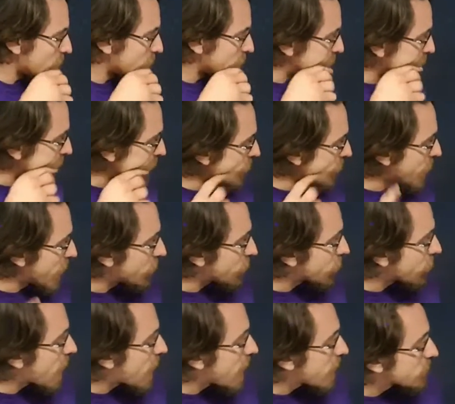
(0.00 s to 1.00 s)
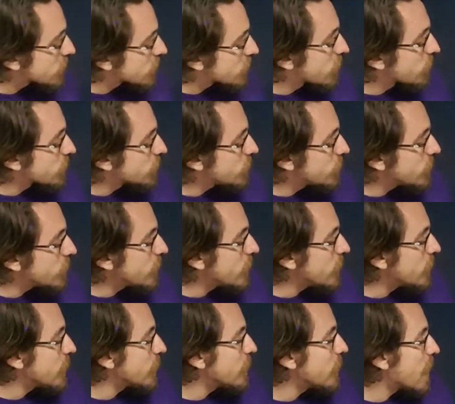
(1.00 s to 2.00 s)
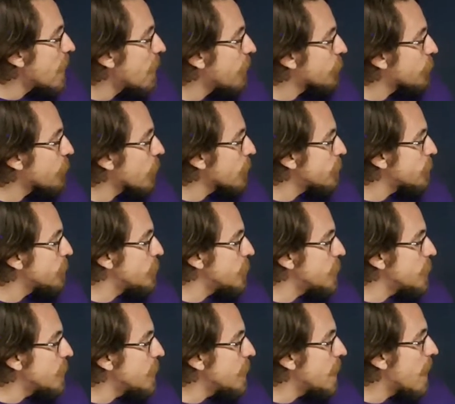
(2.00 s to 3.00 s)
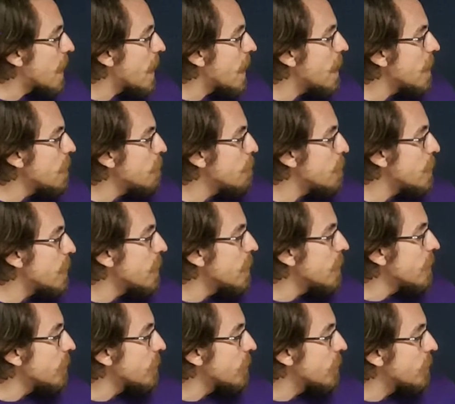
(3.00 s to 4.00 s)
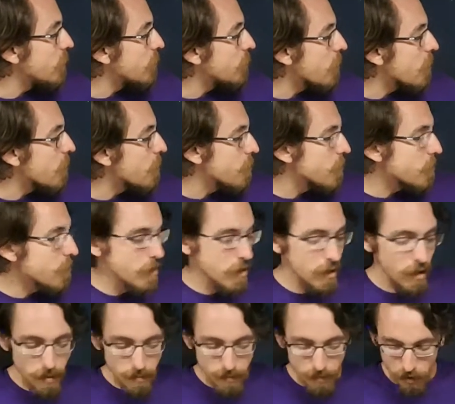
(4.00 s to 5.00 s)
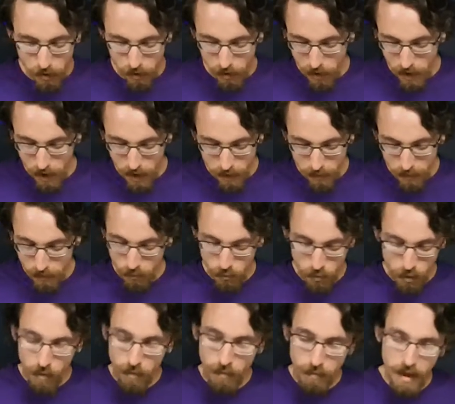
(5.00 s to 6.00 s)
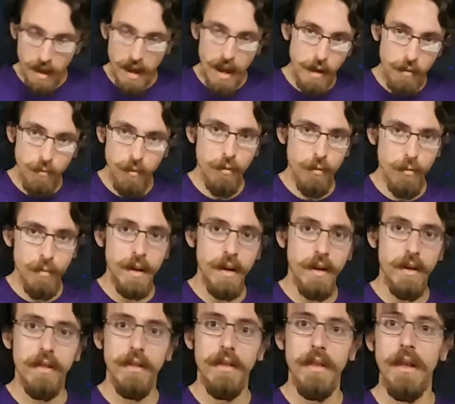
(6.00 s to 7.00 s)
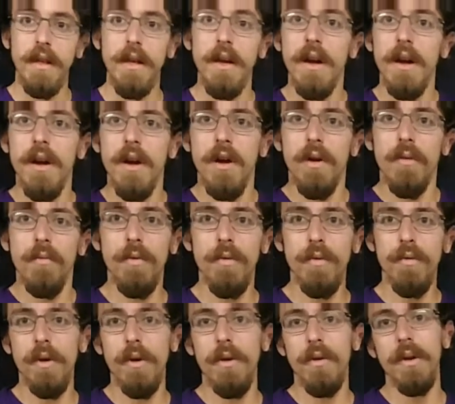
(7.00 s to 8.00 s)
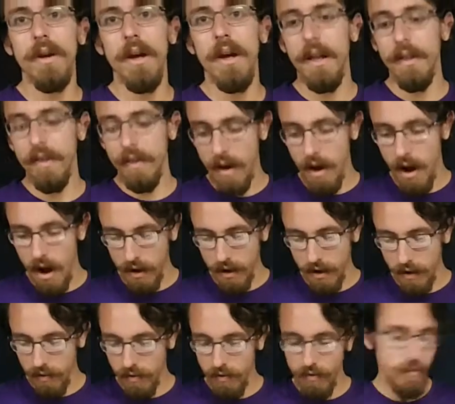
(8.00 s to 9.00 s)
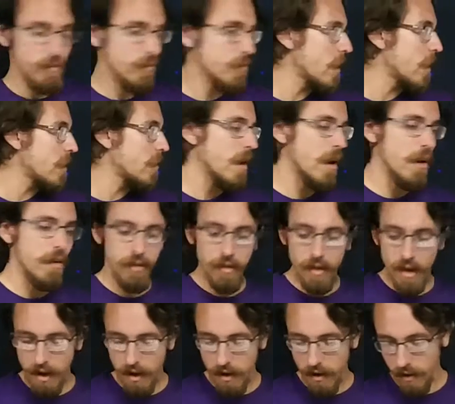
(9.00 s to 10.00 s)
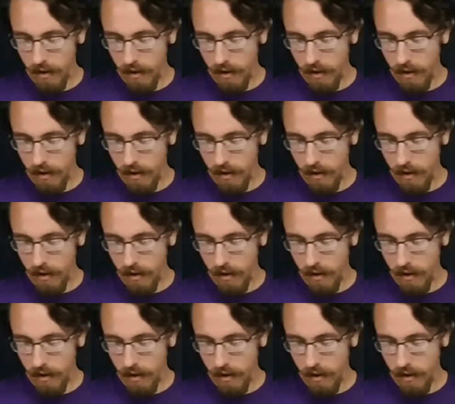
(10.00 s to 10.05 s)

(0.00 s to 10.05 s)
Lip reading: D major has the notes D, E, F sharp, G, A, B, C sharp, D. Those are the 8. We repeated the root note at the octave. That sounds like...